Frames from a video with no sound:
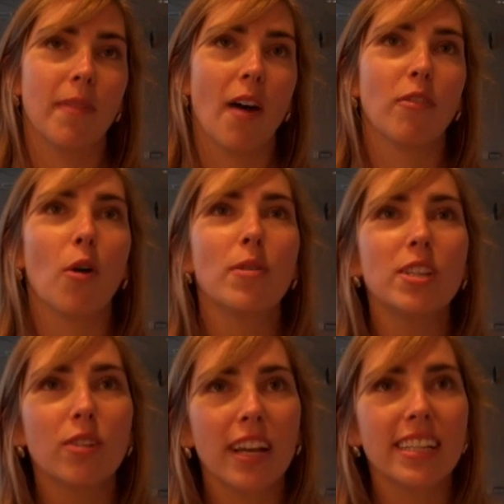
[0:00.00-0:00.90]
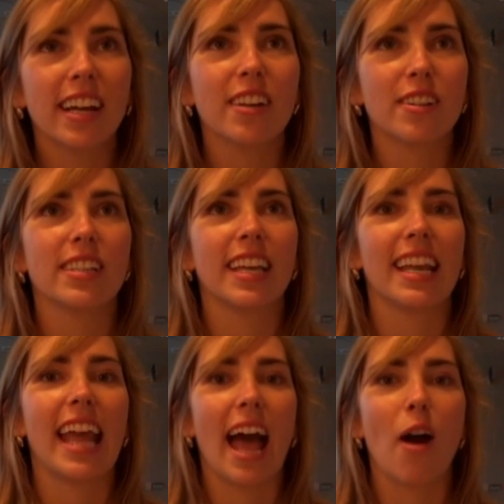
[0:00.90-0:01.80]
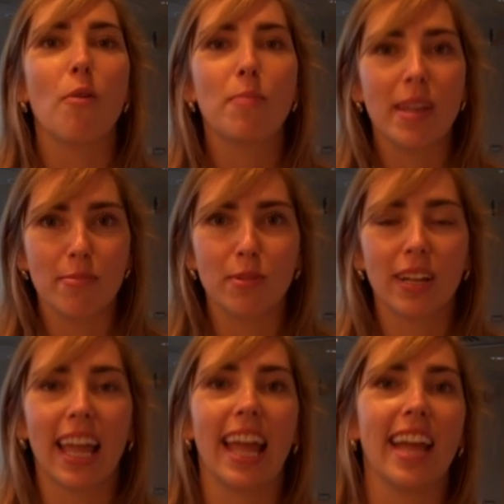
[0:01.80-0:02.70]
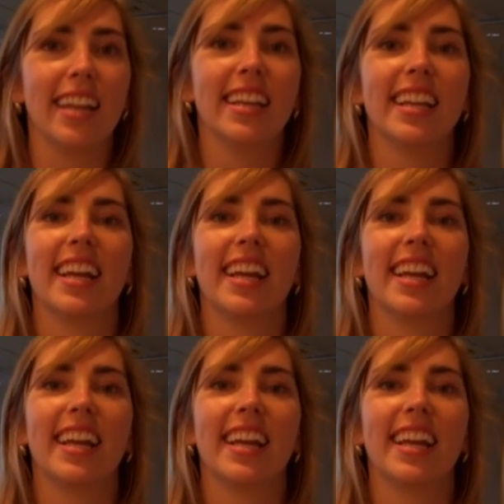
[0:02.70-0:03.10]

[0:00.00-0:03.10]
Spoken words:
I've always tried to understand how people can